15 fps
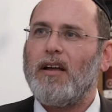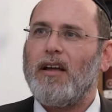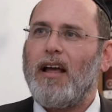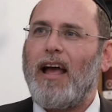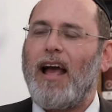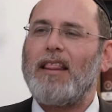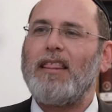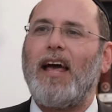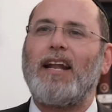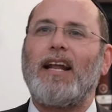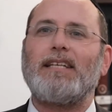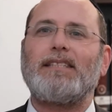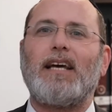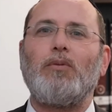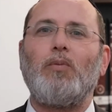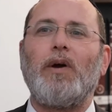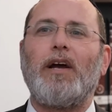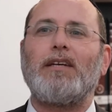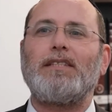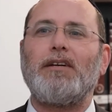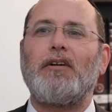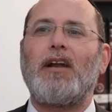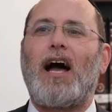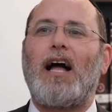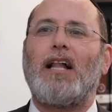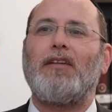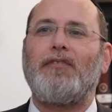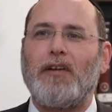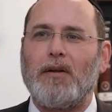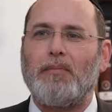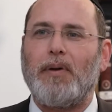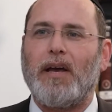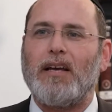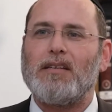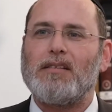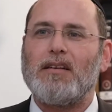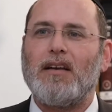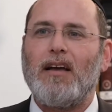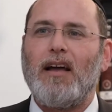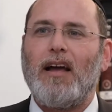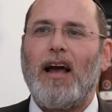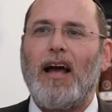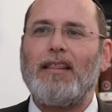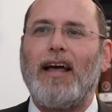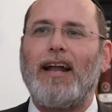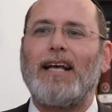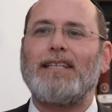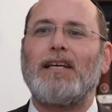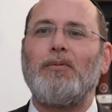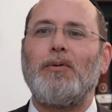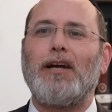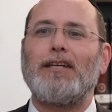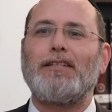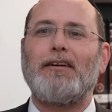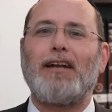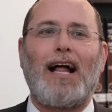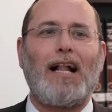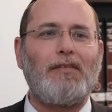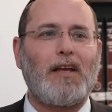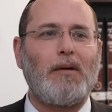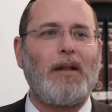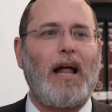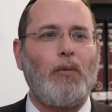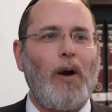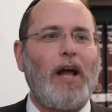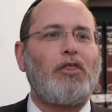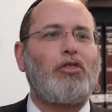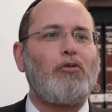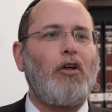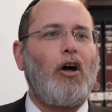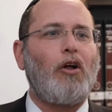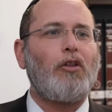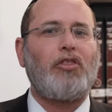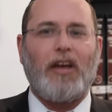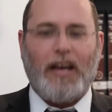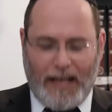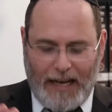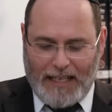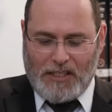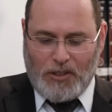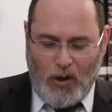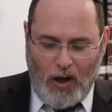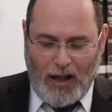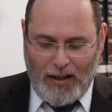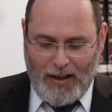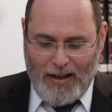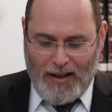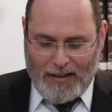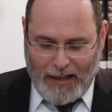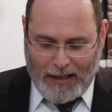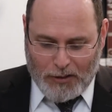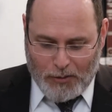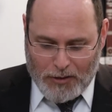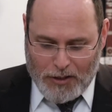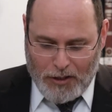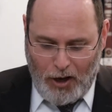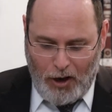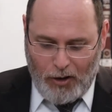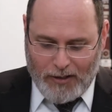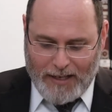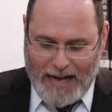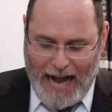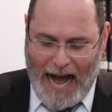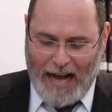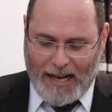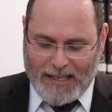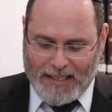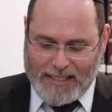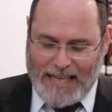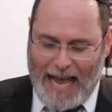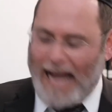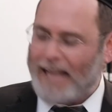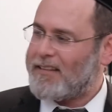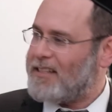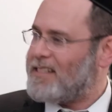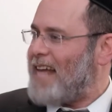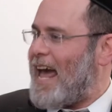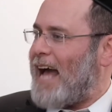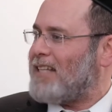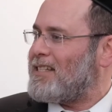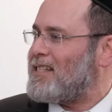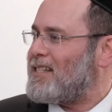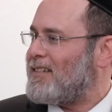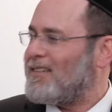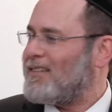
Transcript: And then I said, where is there an Aleph and a Beis? And then I said, where is there an Aleph? I went through the whole thing, and I saw that there was no Gak, Zat, and Zatz.